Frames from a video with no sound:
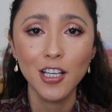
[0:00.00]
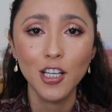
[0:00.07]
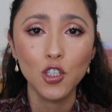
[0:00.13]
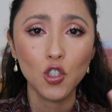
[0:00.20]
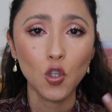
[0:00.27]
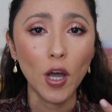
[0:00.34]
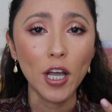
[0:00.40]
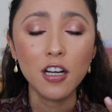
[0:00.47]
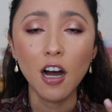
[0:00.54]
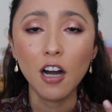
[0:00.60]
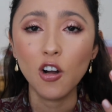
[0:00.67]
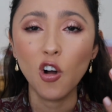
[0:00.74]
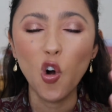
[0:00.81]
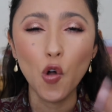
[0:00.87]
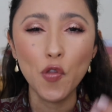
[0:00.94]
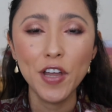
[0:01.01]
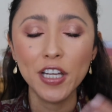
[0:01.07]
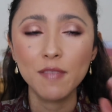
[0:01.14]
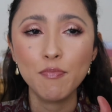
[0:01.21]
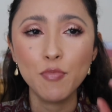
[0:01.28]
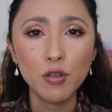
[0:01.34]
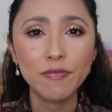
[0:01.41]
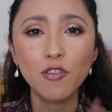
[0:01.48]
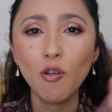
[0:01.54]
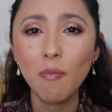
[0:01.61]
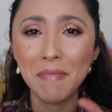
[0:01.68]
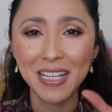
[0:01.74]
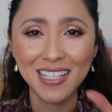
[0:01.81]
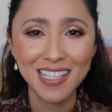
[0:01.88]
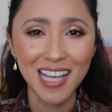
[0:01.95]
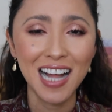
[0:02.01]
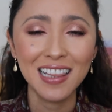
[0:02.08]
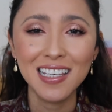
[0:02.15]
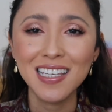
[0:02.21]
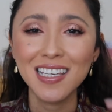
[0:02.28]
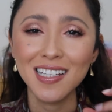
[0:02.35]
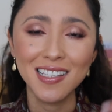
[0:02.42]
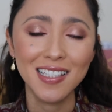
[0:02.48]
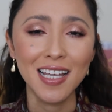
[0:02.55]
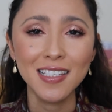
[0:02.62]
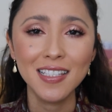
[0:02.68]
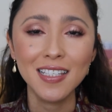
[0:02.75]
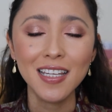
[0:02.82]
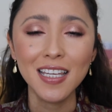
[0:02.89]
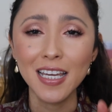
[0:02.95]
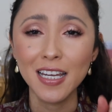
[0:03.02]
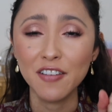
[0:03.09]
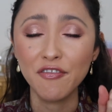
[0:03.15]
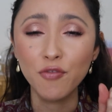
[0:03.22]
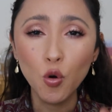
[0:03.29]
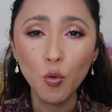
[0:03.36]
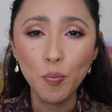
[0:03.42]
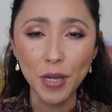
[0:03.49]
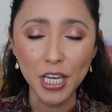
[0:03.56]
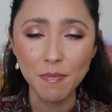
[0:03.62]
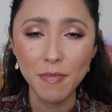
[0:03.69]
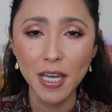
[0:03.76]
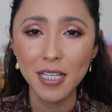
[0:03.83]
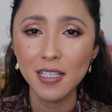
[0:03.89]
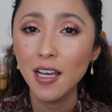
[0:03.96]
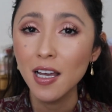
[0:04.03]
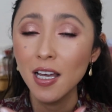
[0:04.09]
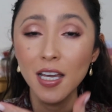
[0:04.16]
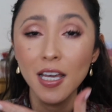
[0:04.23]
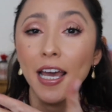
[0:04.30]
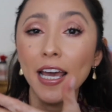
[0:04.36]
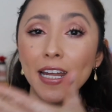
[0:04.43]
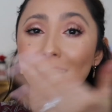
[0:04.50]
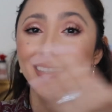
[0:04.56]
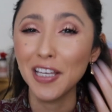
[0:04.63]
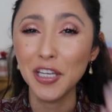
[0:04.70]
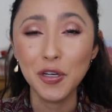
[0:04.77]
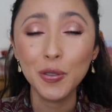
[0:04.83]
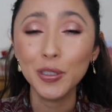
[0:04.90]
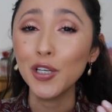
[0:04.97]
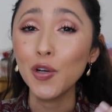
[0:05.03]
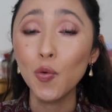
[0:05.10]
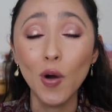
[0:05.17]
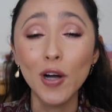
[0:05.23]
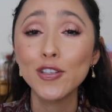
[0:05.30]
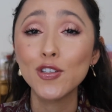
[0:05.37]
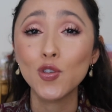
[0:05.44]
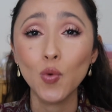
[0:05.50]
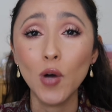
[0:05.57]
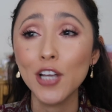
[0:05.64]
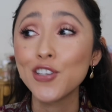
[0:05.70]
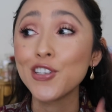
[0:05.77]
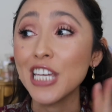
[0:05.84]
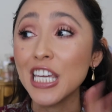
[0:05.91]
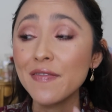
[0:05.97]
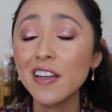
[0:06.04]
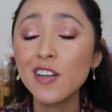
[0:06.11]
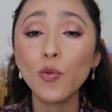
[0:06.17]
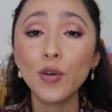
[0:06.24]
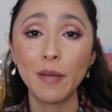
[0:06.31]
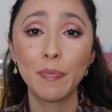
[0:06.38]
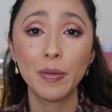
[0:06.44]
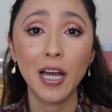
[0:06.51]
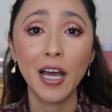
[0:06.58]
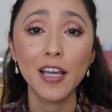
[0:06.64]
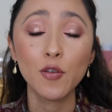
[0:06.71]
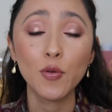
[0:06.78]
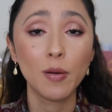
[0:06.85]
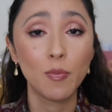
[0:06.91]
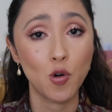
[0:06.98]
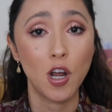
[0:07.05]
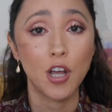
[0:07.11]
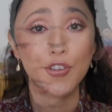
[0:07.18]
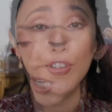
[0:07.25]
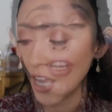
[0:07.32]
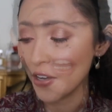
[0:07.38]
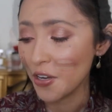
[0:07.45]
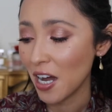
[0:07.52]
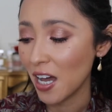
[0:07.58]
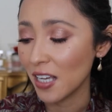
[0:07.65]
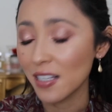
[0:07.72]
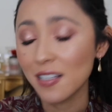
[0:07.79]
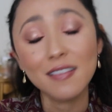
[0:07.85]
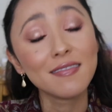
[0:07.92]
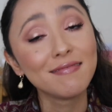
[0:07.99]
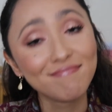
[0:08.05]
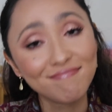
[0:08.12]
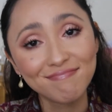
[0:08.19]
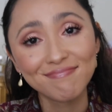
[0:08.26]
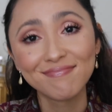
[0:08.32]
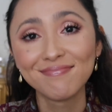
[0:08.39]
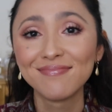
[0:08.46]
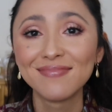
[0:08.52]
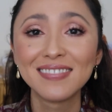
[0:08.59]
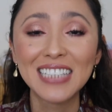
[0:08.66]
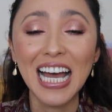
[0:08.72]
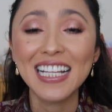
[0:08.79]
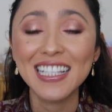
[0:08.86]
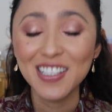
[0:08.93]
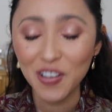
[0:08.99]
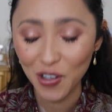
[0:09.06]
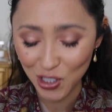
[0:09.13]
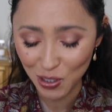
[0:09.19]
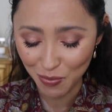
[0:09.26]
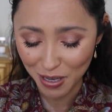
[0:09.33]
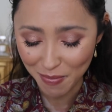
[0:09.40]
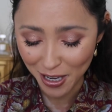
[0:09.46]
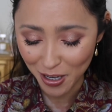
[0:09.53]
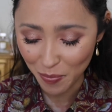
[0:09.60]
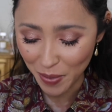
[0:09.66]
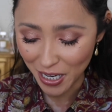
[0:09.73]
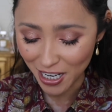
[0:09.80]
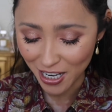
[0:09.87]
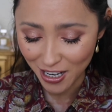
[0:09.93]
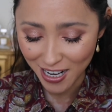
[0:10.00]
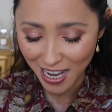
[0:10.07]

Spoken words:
So I got all that beautiful metallic intensity and full pigment in literally one swatch, even when applying with a brush. So yeah, you guys, that's going to be my opinion.